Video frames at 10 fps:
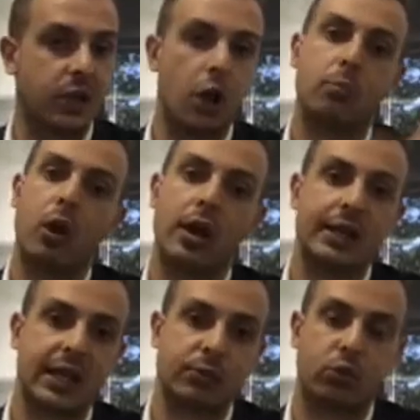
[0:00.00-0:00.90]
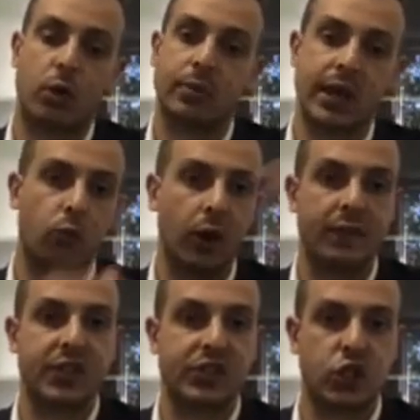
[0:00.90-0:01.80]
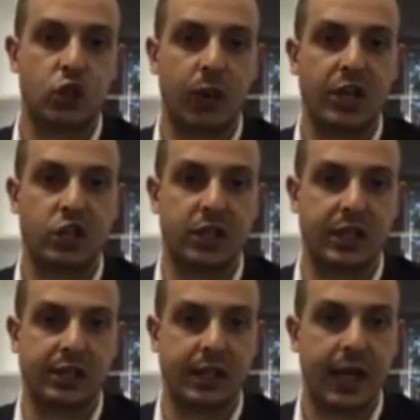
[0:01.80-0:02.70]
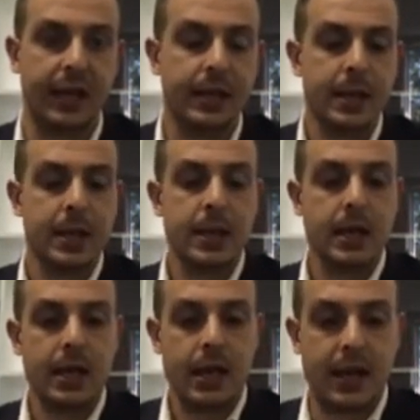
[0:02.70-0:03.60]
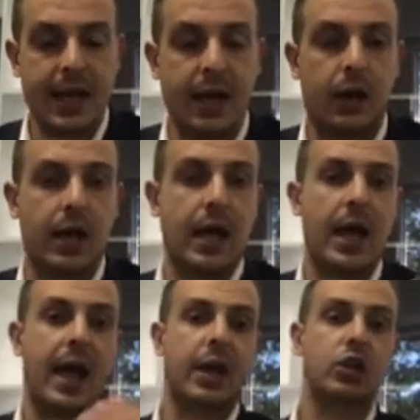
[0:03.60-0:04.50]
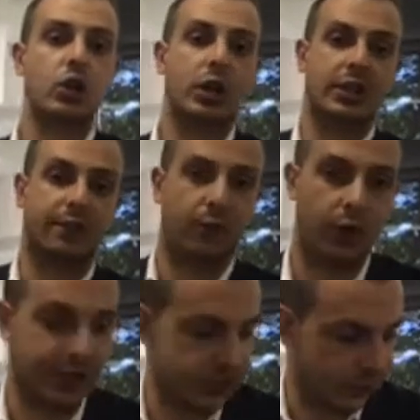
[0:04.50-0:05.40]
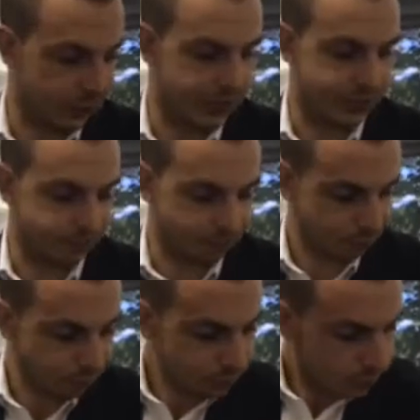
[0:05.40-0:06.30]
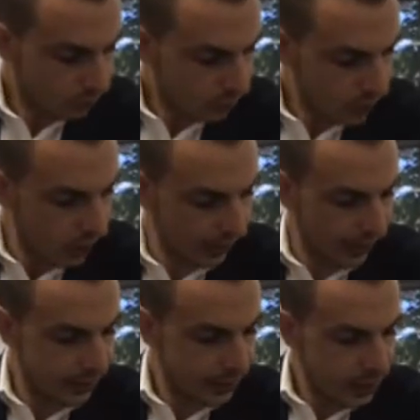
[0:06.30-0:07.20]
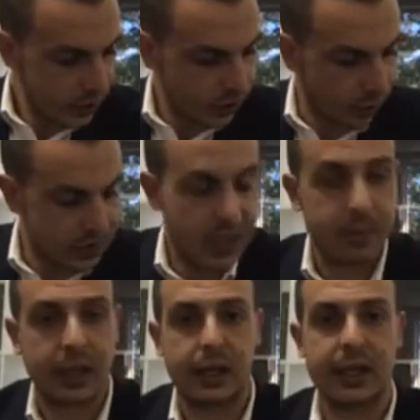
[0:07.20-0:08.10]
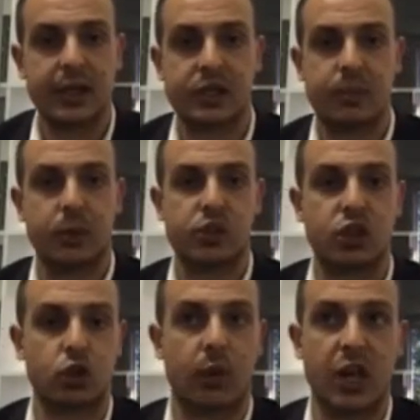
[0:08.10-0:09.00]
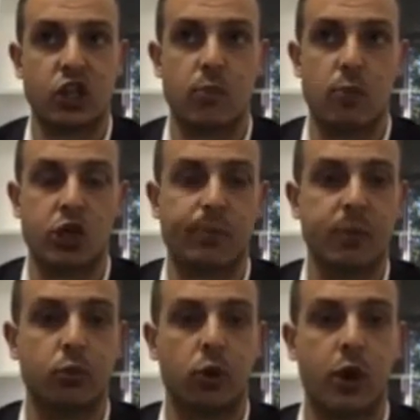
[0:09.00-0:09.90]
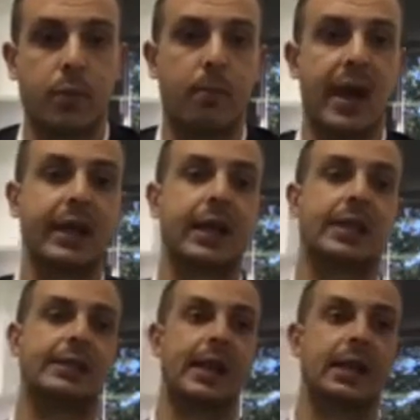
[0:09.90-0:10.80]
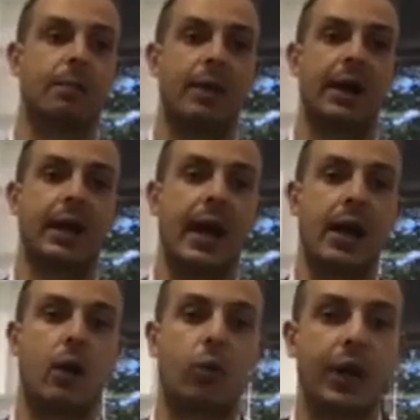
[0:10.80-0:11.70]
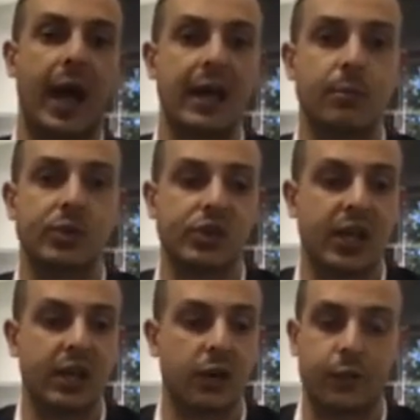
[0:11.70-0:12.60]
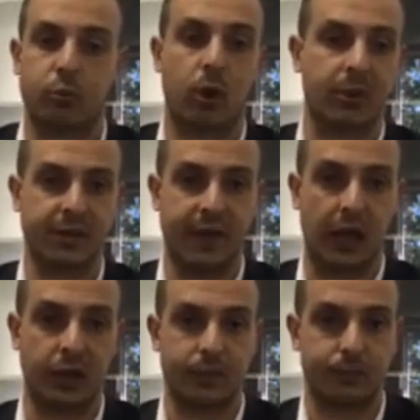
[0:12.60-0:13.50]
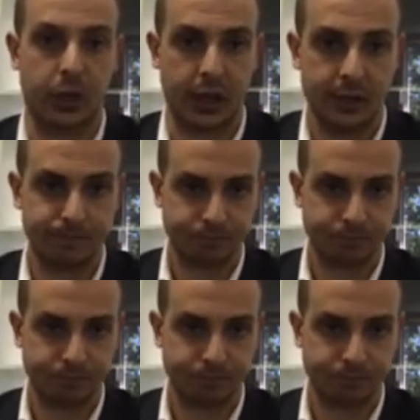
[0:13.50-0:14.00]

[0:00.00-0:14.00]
You go buy your next property, whatever the situation is, okay? Now, how do you get the finance for this? Okay, so typically in a typical situation, most people will go to the bank and say to the bank, hey, I want 80% of the property value, okay?